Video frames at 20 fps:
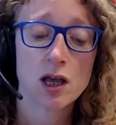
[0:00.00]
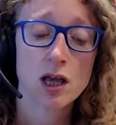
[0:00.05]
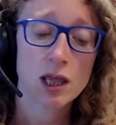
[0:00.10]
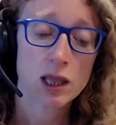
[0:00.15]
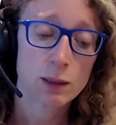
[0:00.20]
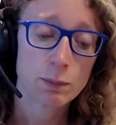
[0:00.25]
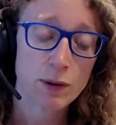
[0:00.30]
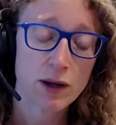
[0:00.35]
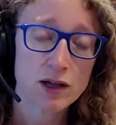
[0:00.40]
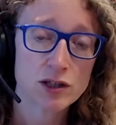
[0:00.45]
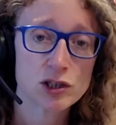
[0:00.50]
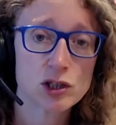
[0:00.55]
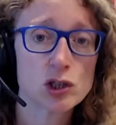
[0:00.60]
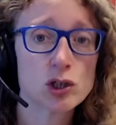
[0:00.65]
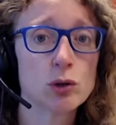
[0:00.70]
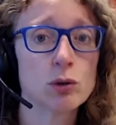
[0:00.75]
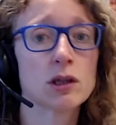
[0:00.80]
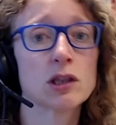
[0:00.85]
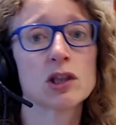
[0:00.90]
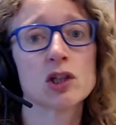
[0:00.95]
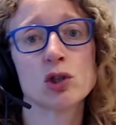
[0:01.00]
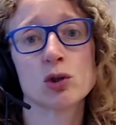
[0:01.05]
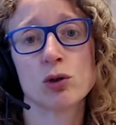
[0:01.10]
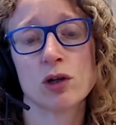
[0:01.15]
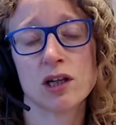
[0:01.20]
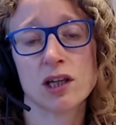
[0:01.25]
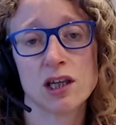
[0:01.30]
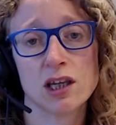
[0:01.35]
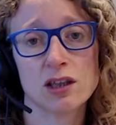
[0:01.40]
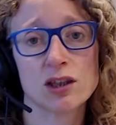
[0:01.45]
The person doing the
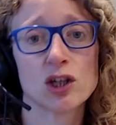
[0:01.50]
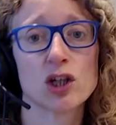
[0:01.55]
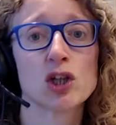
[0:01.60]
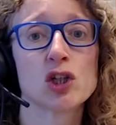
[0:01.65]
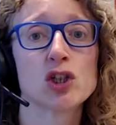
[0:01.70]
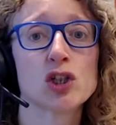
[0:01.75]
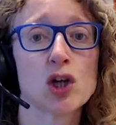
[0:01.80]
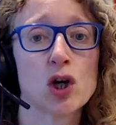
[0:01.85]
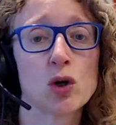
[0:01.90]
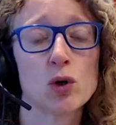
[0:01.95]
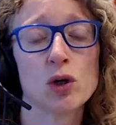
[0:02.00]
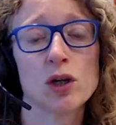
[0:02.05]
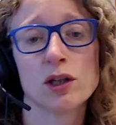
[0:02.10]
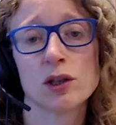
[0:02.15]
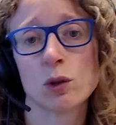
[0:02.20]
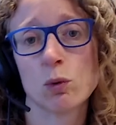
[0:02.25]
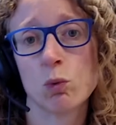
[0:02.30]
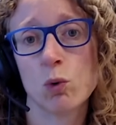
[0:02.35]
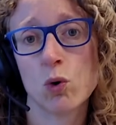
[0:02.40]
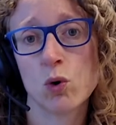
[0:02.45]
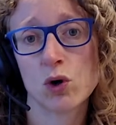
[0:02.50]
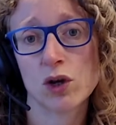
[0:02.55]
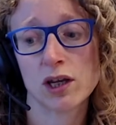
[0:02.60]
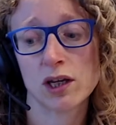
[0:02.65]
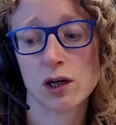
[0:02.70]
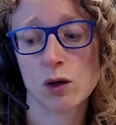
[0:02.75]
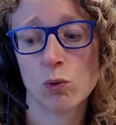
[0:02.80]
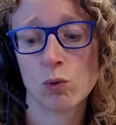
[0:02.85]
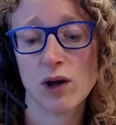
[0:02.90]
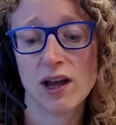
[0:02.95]
tricking, the cajoling, the walking
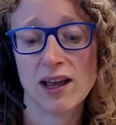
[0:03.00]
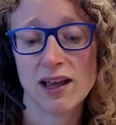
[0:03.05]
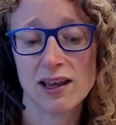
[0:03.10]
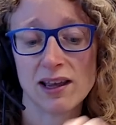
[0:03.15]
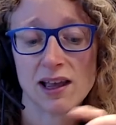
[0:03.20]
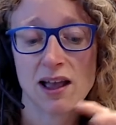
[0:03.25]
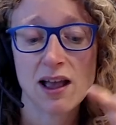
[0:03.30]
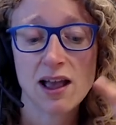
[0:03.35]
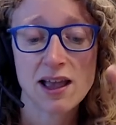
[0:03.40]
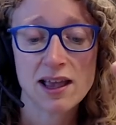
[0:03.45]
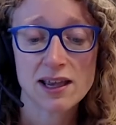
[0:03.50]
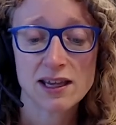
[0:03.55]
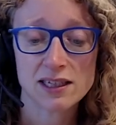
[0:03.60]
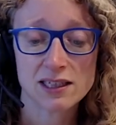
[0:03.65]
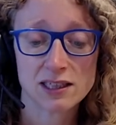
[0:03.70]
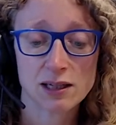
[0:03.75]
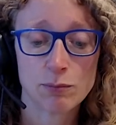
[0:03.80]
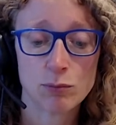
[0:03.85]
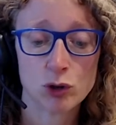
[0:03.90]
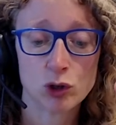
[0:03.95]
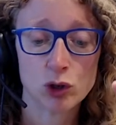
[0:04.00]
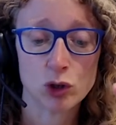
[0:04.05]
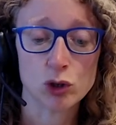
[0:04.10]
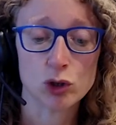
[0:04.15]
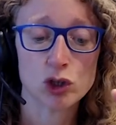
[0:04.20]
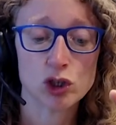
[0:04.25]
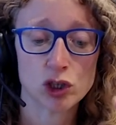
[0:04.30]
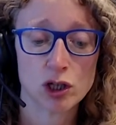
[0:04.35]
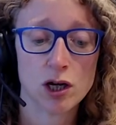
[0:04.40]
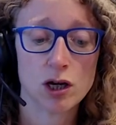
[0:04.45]
away is someone who the
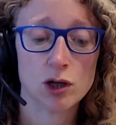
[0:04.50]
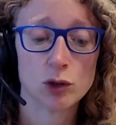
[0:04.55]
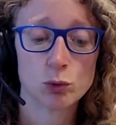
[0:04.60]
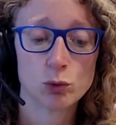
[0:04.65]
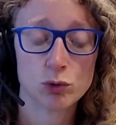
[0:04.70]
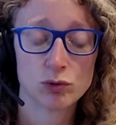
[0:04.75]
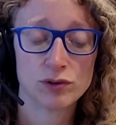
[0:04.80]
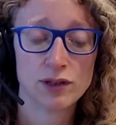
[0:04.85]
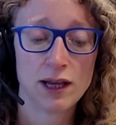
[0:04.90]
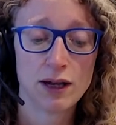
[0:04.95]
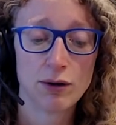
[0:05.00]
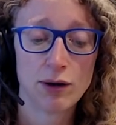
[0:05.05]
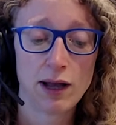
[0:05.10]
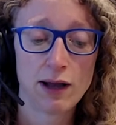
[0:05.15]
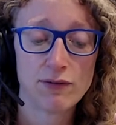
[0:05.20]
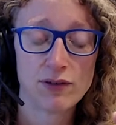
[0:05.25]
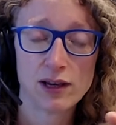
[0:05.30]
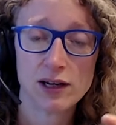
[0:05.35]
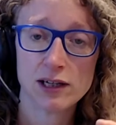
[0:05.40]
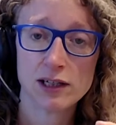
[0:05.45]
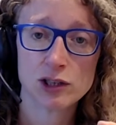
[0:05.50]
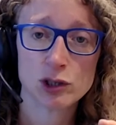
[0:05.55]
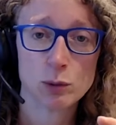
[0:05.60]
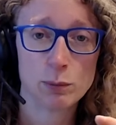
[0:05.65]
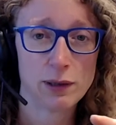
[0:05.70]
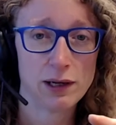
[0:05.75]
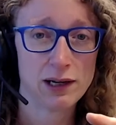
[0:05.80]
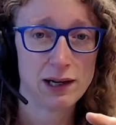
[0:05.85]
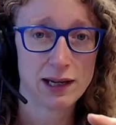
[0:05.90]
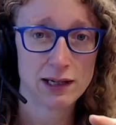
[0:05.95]
child will now have a little
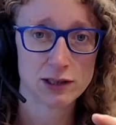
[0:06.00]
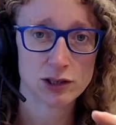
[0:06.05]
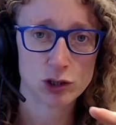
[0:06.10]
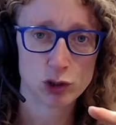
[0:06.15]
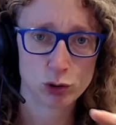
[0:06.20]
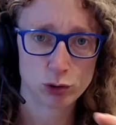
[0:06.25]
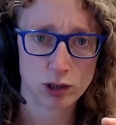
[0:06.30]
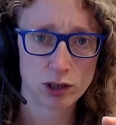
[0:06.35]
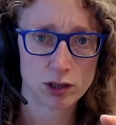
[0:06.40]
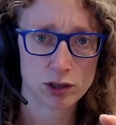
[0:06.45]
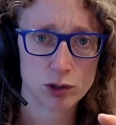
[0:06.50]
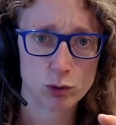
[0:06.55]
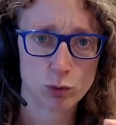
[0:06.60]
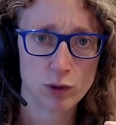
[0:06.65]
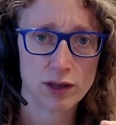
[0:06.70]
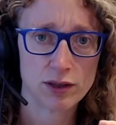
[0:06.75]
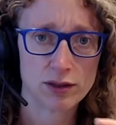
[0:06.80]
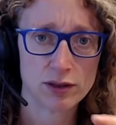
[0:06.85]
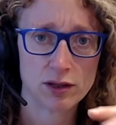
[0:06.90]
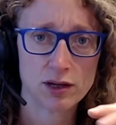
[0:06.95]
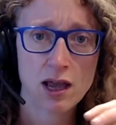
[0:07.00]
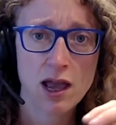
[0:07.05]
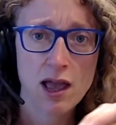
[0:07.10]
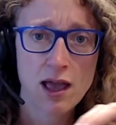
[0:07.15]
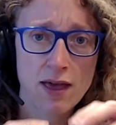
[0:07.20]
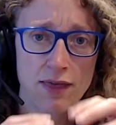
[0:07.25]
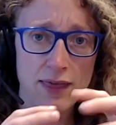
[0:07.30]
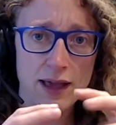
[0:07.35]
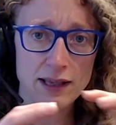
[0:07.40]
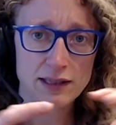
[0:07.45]
bit less trust with. And
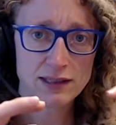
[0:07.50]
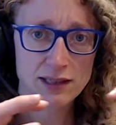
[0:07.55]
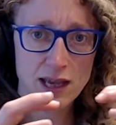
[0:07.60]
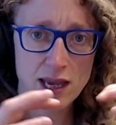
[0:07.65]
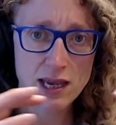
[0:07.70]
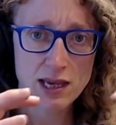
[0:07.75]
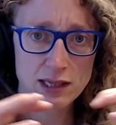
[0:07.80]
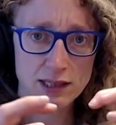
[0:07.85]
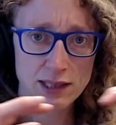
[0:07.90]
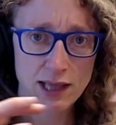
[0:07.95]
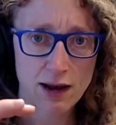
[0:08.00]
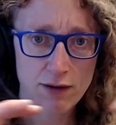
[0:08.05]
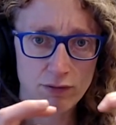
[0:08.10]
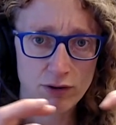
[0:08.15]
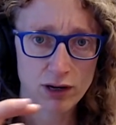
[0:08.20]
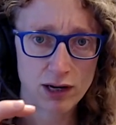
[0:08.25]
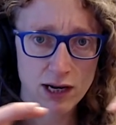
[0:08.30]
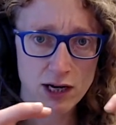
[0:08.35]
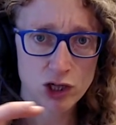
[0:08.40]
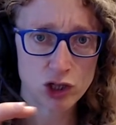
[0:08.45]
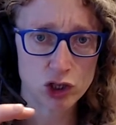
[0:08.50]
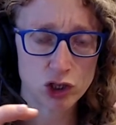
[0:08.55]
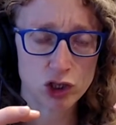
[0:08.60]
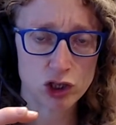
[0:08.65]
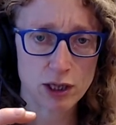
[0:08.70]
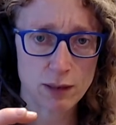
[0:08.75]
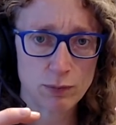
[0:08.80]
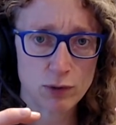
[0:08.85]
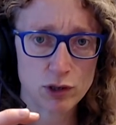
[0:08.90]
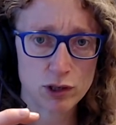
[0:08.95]
that takes that
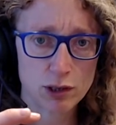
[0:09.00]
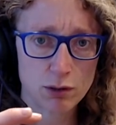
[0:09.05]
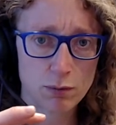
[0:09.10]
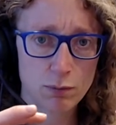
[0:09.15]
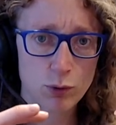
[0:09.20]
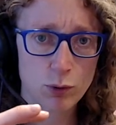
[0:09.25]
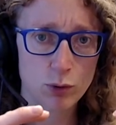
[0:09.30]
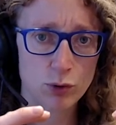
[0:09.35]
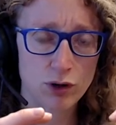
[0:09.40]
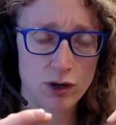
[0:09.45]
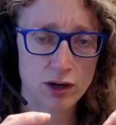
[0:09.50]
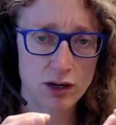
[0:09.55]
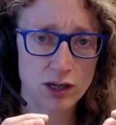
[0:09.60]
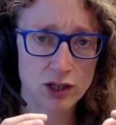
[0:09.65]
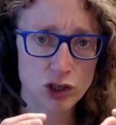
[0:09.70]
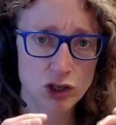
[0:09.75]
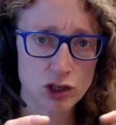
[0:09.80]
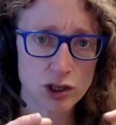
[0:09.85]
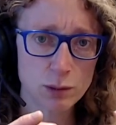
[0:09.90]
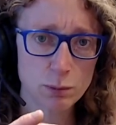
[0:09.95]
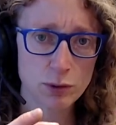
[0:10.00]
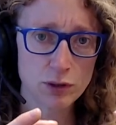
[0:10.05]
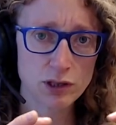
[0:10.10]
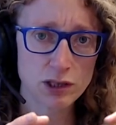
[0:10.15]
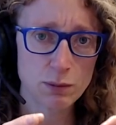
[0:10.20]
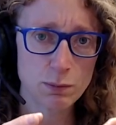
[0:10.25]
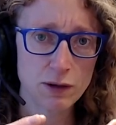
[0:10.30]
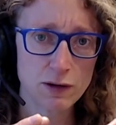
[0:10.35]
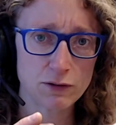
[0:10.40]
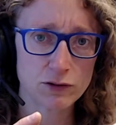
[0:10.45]
relationship that's so important and it just puts a
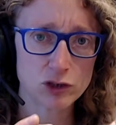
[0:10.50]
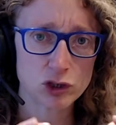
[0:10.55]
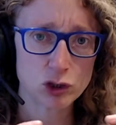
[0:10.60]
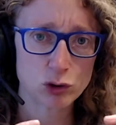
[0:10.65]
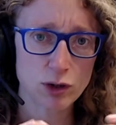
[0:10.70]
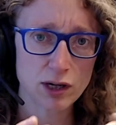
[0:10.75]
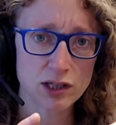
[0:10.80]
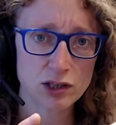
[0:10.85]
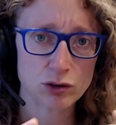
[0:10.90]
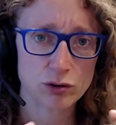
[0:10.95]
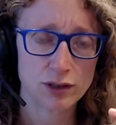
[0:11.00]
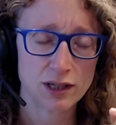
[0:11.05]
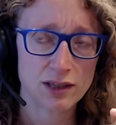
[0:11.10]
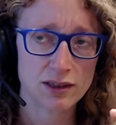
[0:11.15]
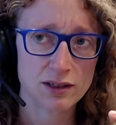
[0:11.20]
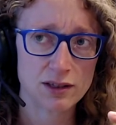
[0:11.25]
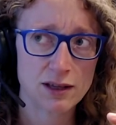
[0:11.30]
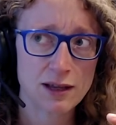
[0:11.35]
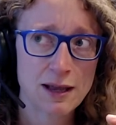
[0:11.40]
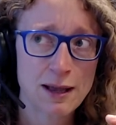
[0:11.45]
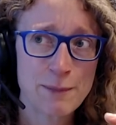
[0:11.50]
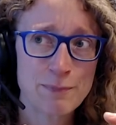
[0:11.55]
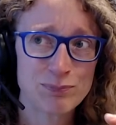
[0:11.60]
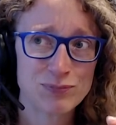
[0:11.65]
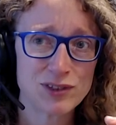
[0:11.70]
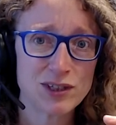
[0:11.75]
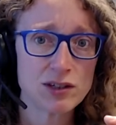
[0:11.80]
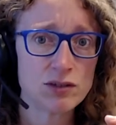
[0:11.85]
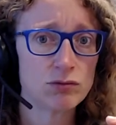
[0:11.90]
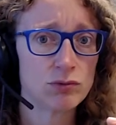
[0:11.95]
bit of stress on it that
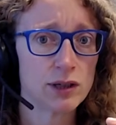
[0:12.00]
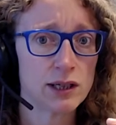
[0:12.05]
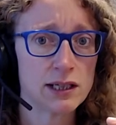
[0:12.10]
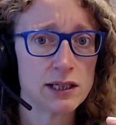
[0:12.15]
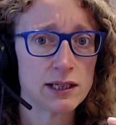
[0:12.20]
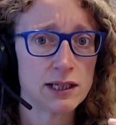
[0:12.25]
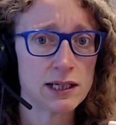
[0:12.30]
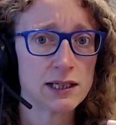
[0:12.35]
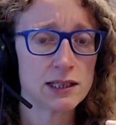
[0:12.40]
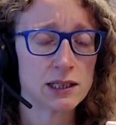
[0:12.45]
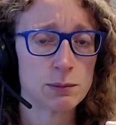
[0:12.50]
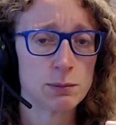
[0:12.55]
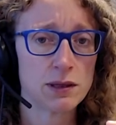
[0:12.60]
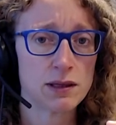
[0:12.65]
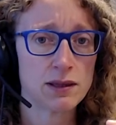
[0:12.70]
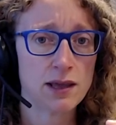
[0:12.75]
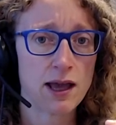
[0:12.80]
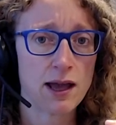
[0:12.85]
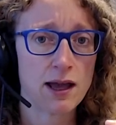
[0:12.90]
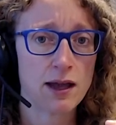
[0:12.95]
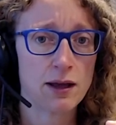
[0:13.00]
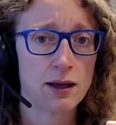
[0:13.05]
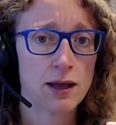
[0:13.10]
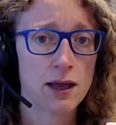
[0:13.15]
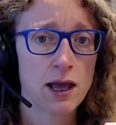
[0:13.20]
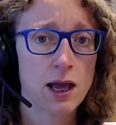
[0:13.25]
didn't really need to be there.